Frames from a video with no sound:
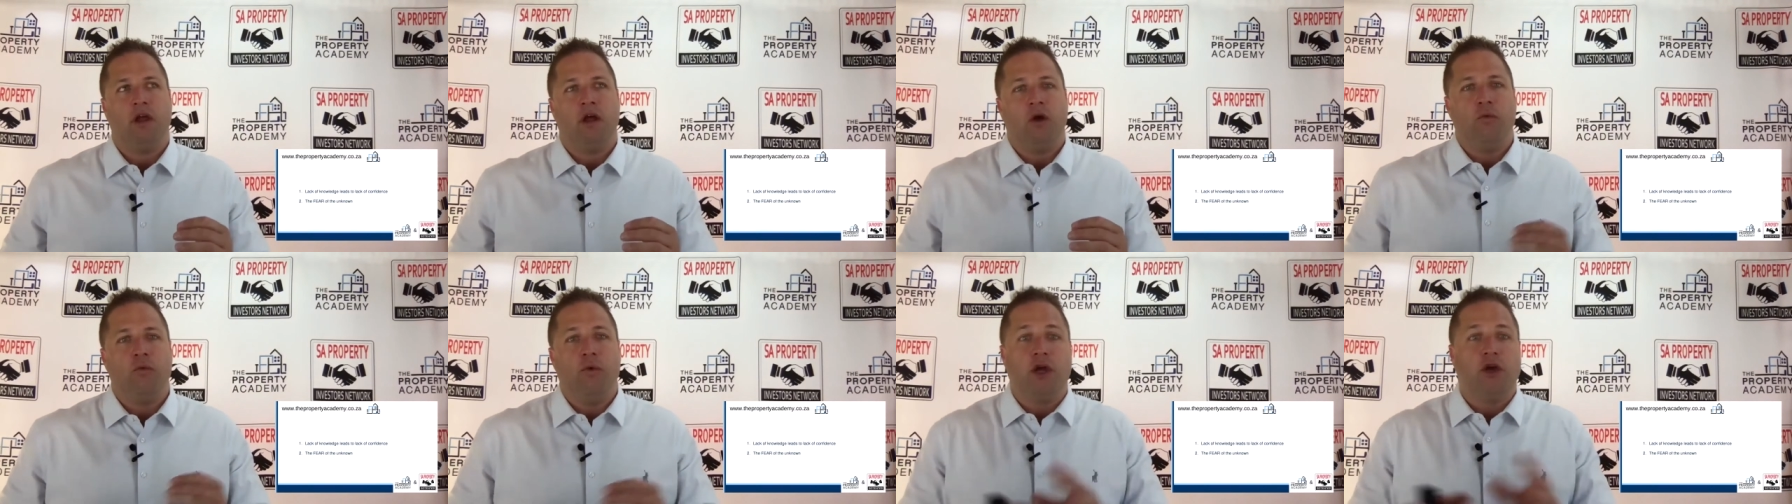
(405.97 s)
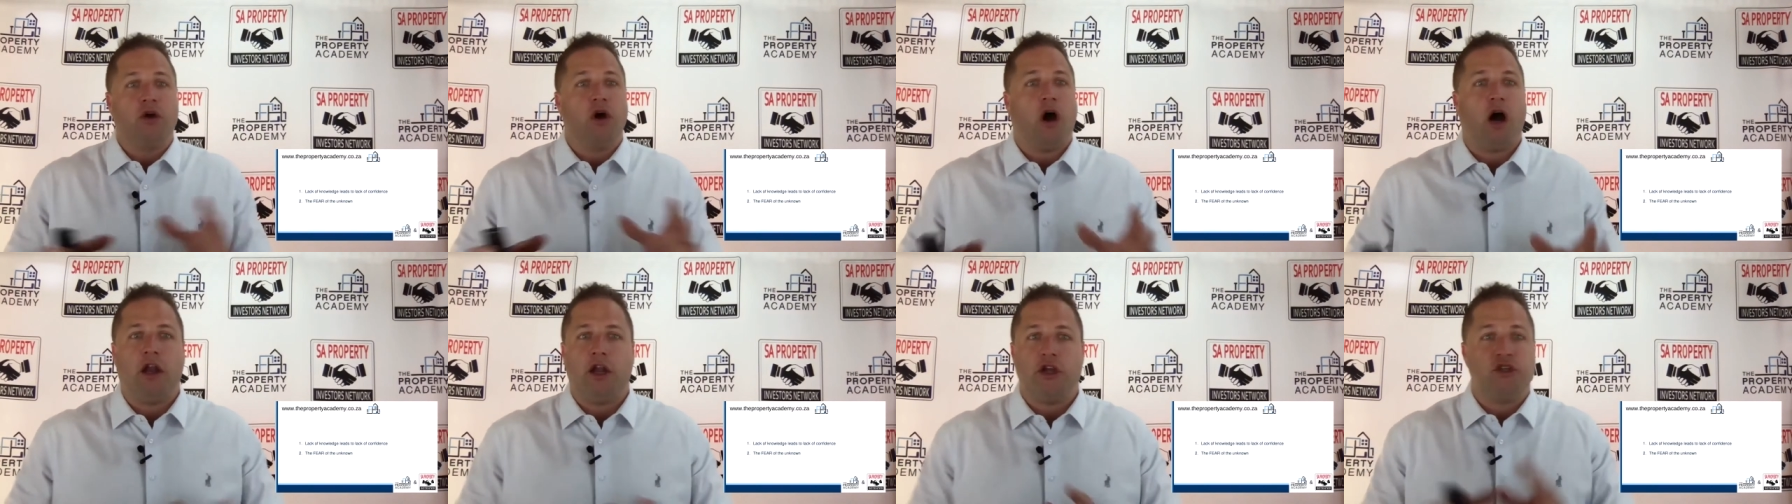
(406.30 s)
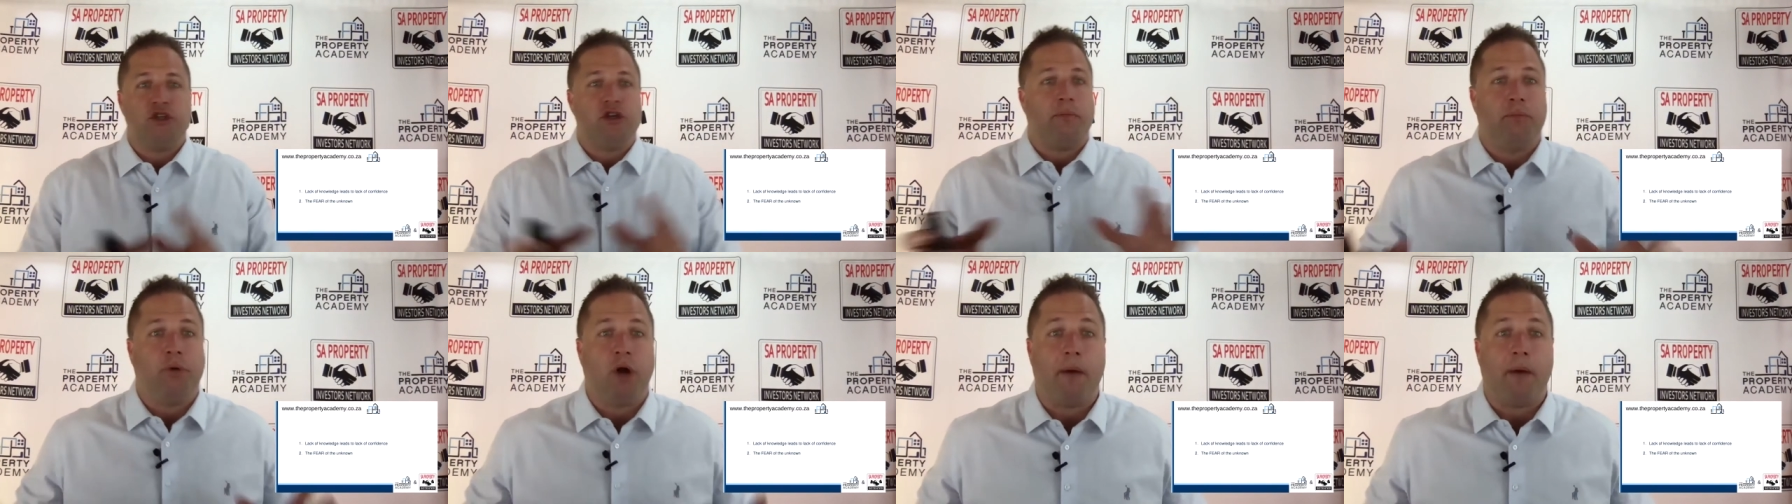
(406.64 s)
regardless
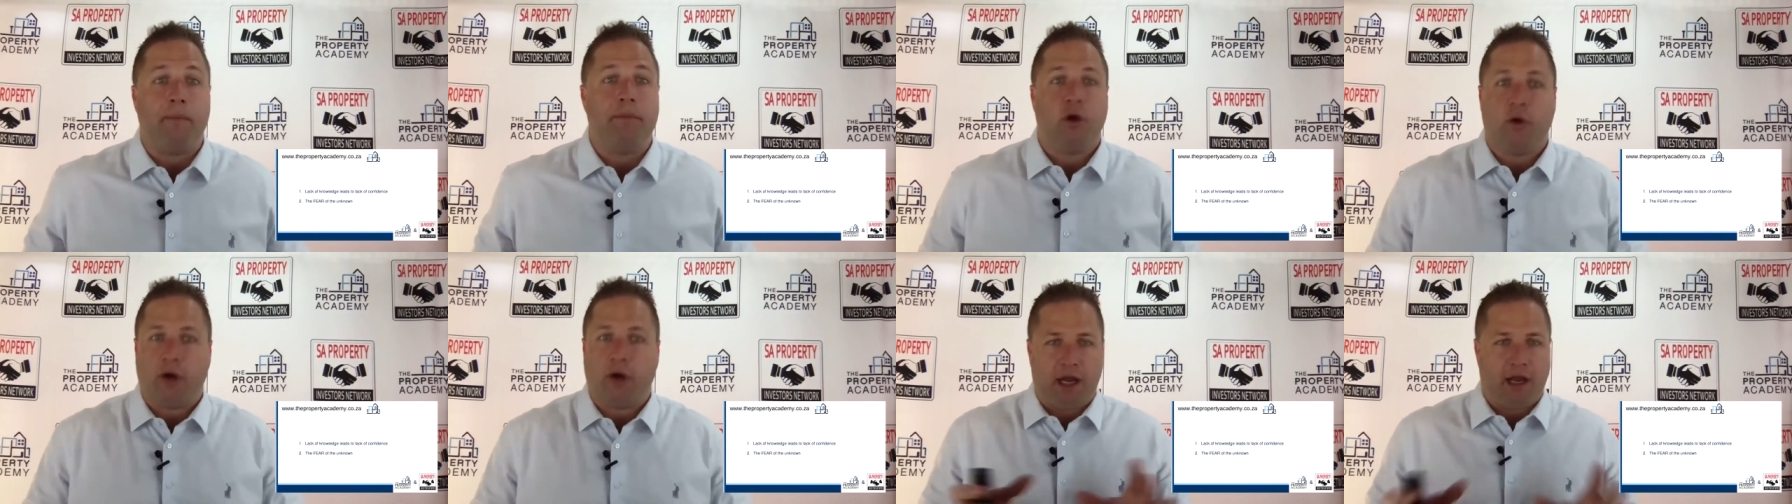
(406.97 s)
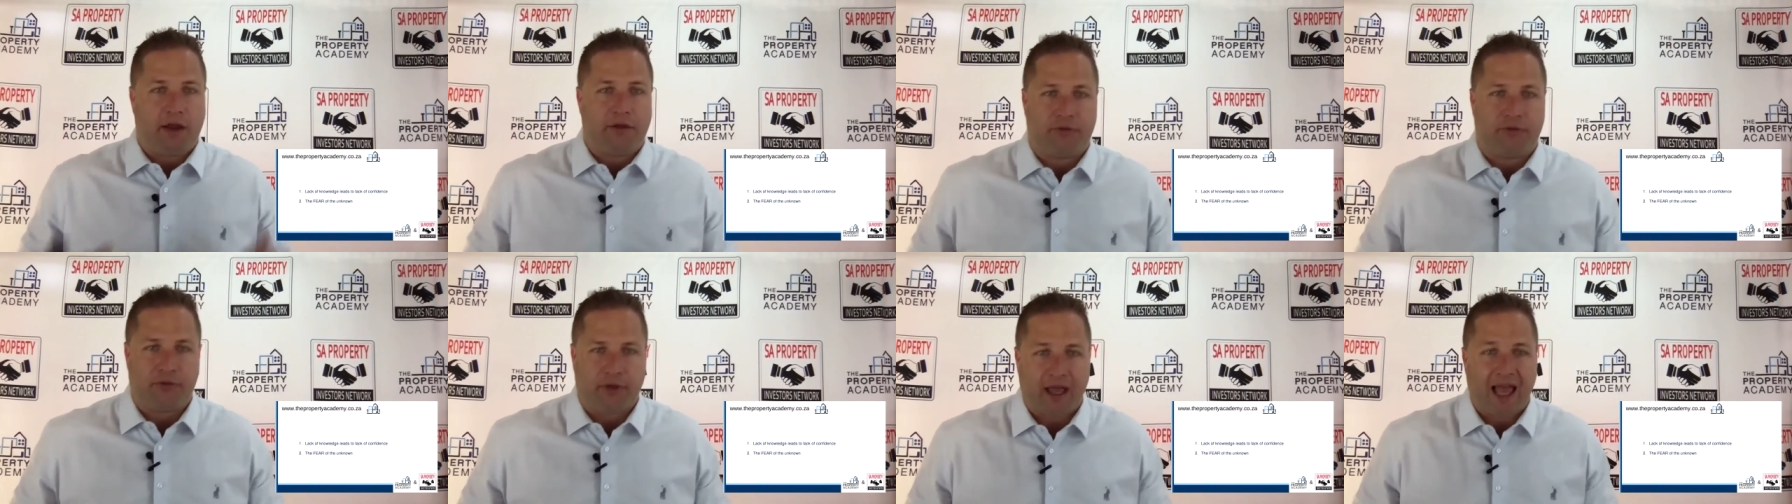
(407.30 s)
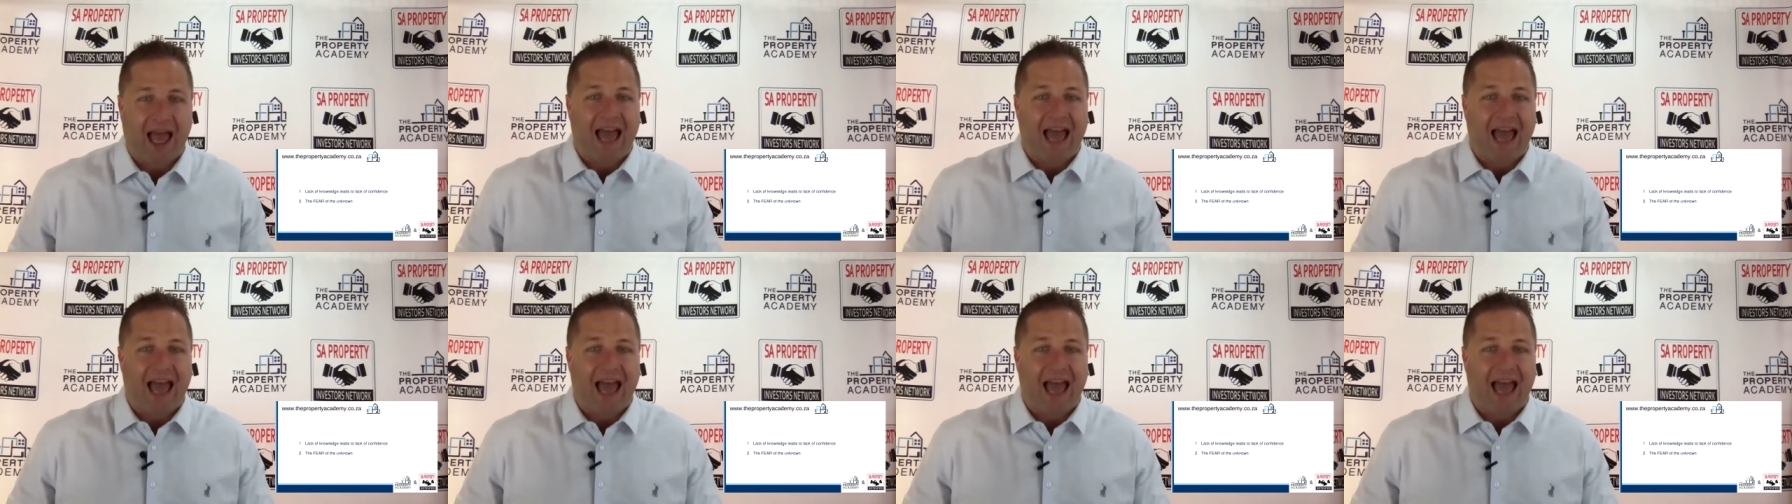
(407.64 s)
of property or anything,